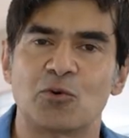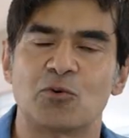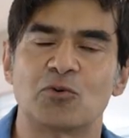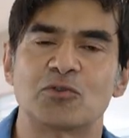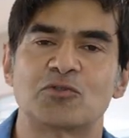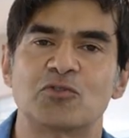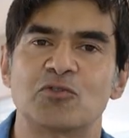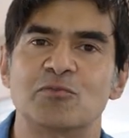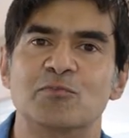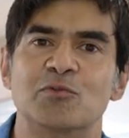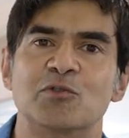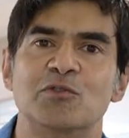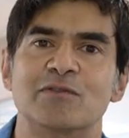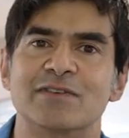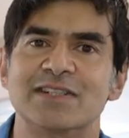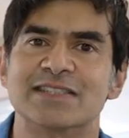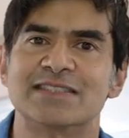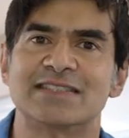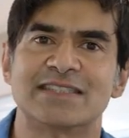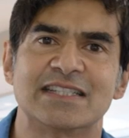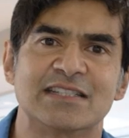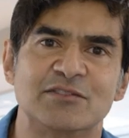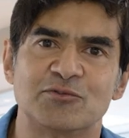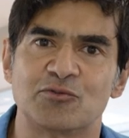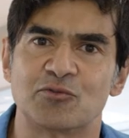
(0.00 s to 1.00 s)
autobrewery
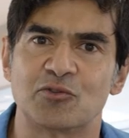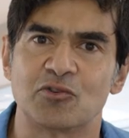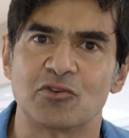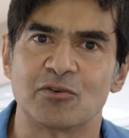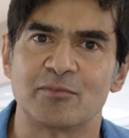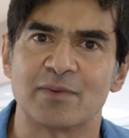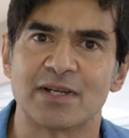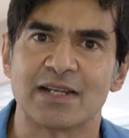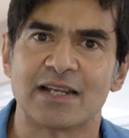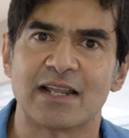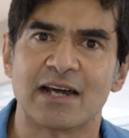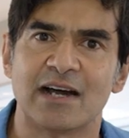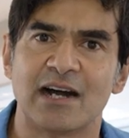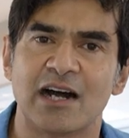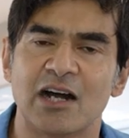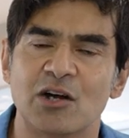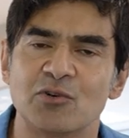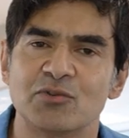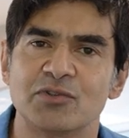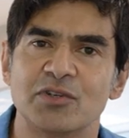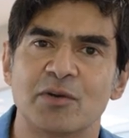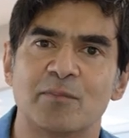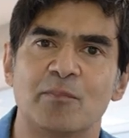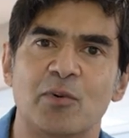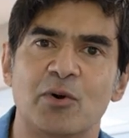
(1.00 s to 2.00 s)
syndrome and how
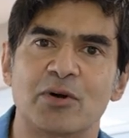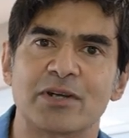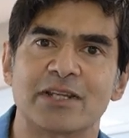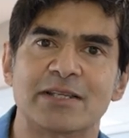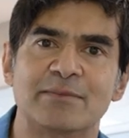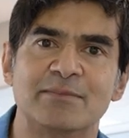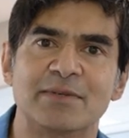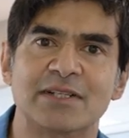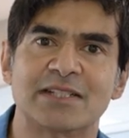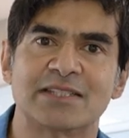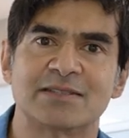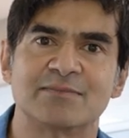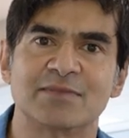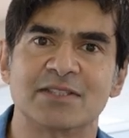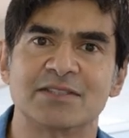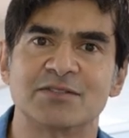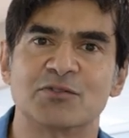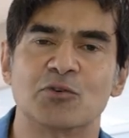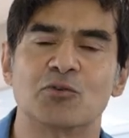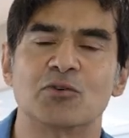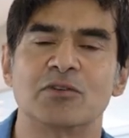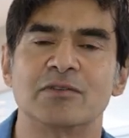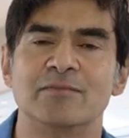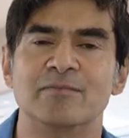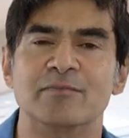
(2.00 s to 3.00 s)
your body becomes its
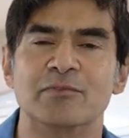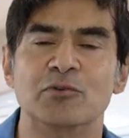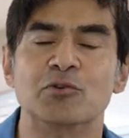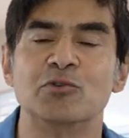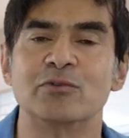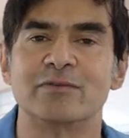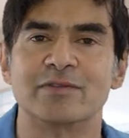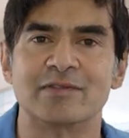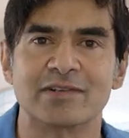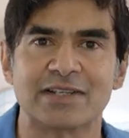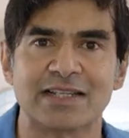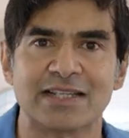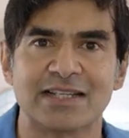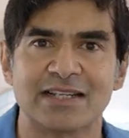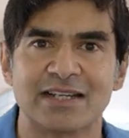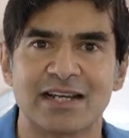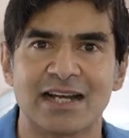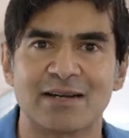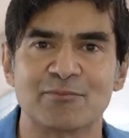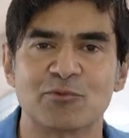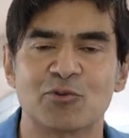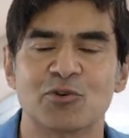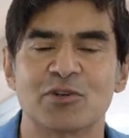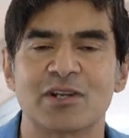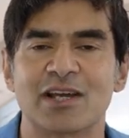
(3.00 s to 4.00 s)
own brewery,
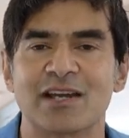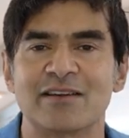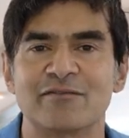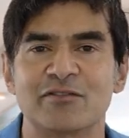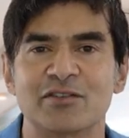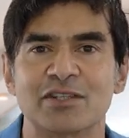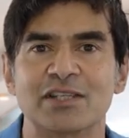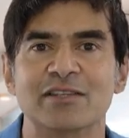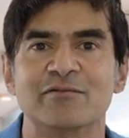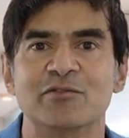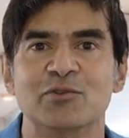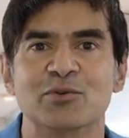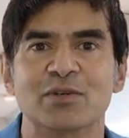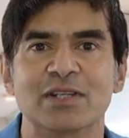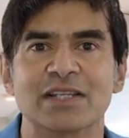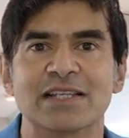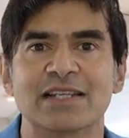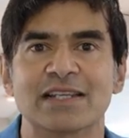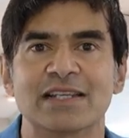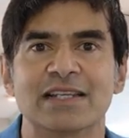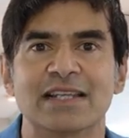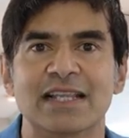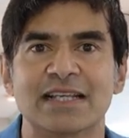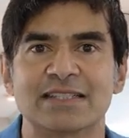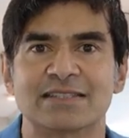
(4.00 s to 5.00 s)
I'm going to have to give you a
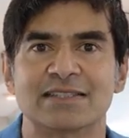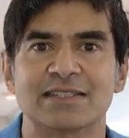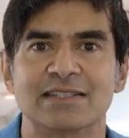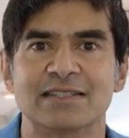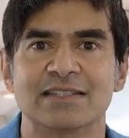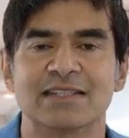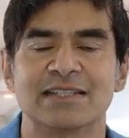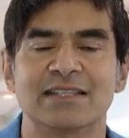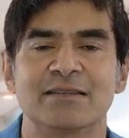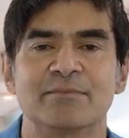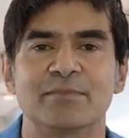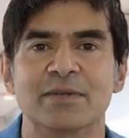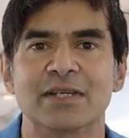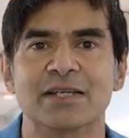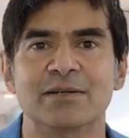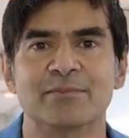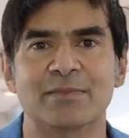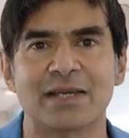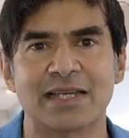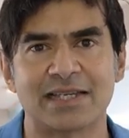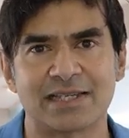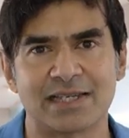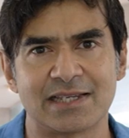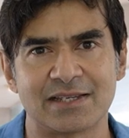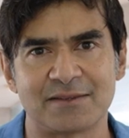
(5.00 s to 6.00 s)
little lesson in beer
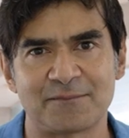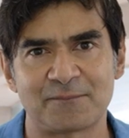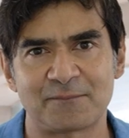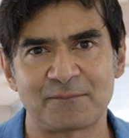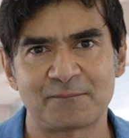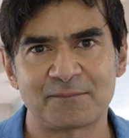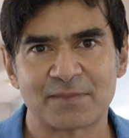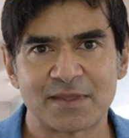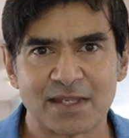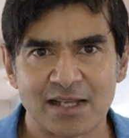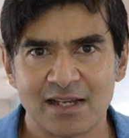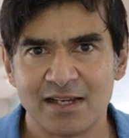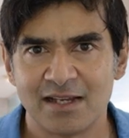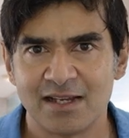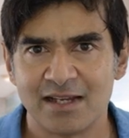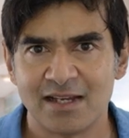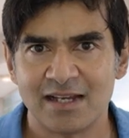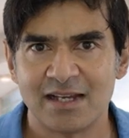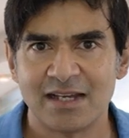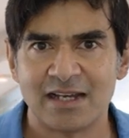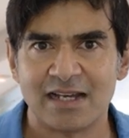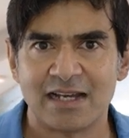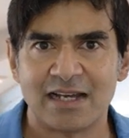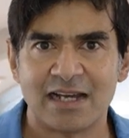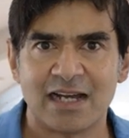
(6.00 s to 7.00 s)
making.
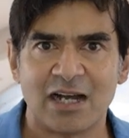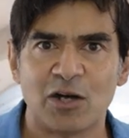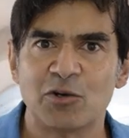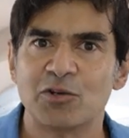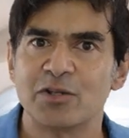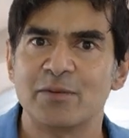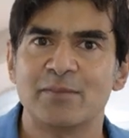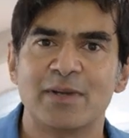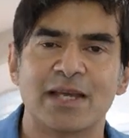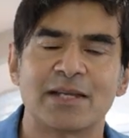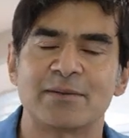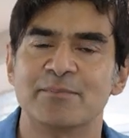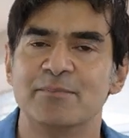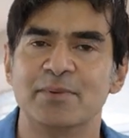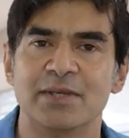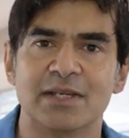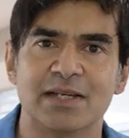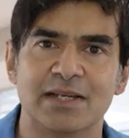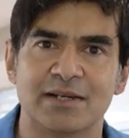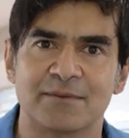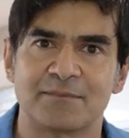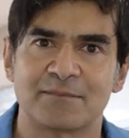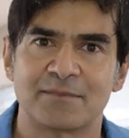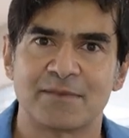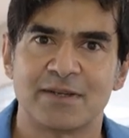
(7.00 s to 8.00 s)
How do you make
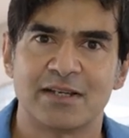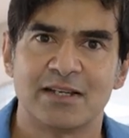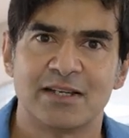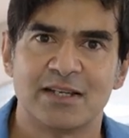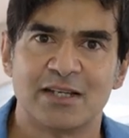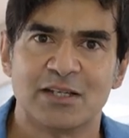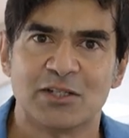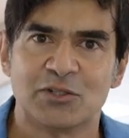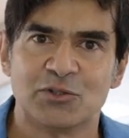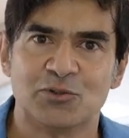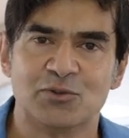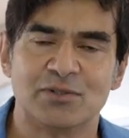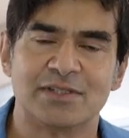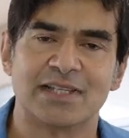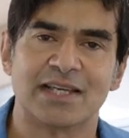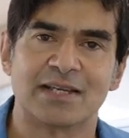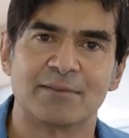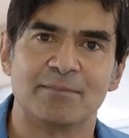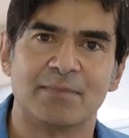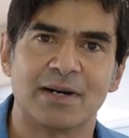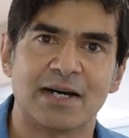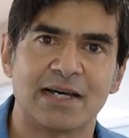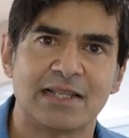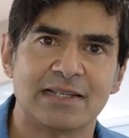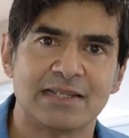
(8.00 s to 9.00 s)
beer? You
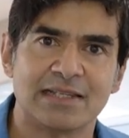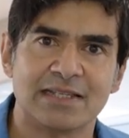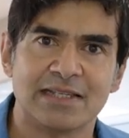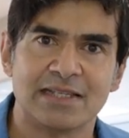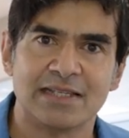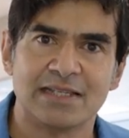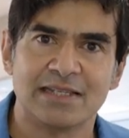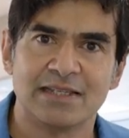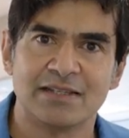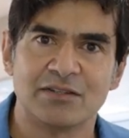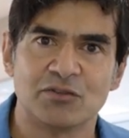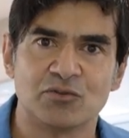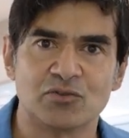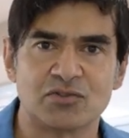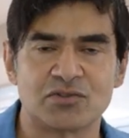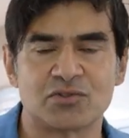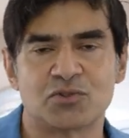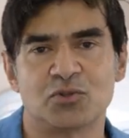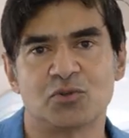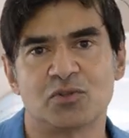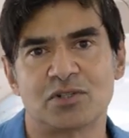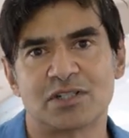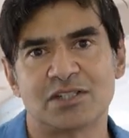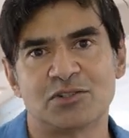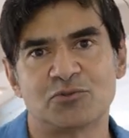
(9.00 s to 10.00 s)
take barley, you
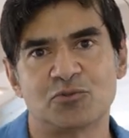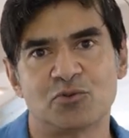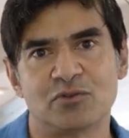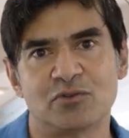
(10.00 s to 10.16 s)
soak it